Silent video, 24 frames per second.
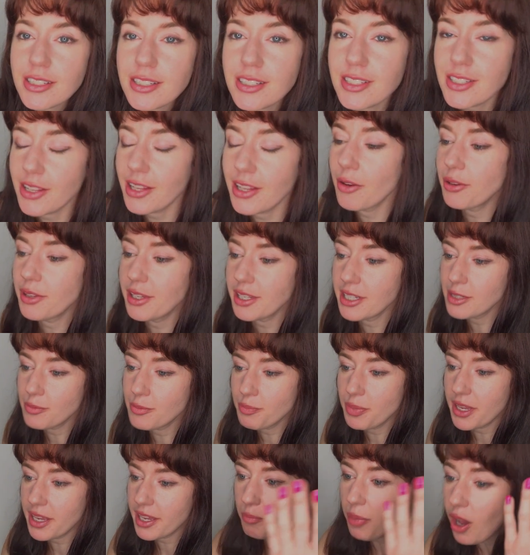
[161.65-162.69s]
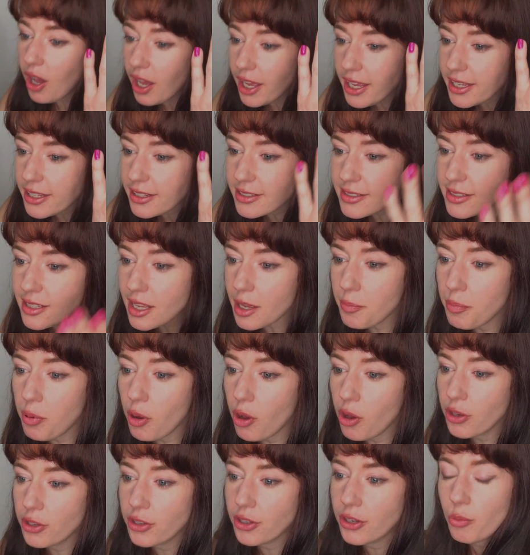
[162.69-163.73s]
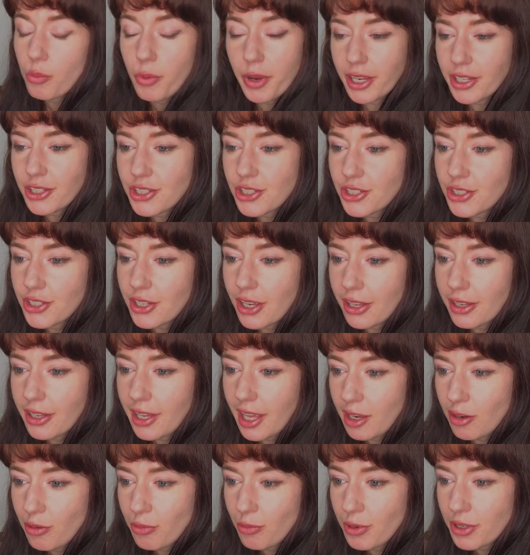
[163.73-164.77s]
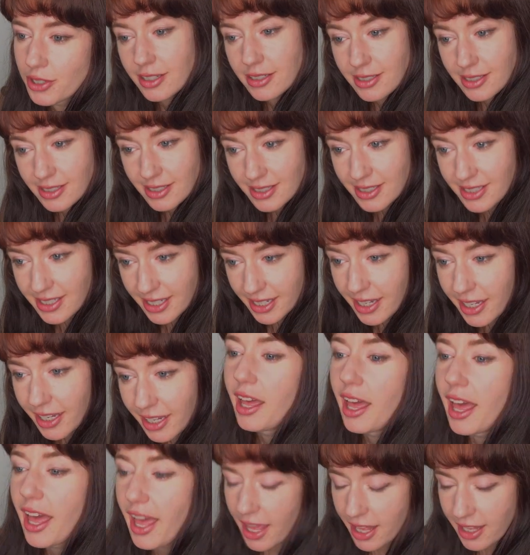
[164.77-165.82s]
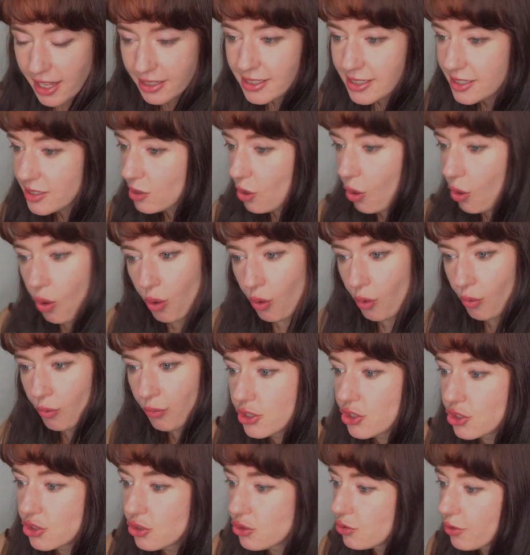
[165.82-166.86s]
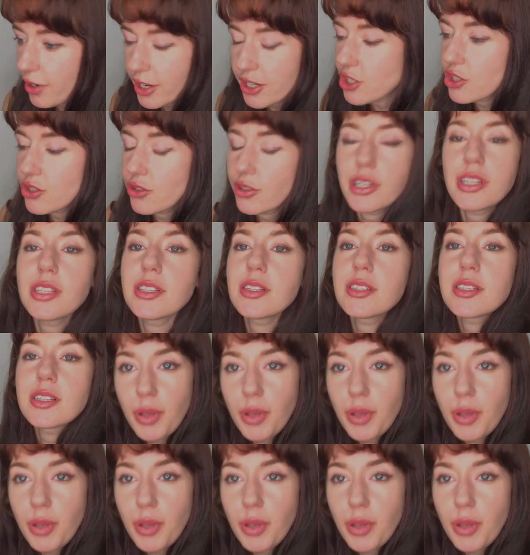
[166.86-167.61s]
So there were these big pikes upon which they would stick heads of treacherous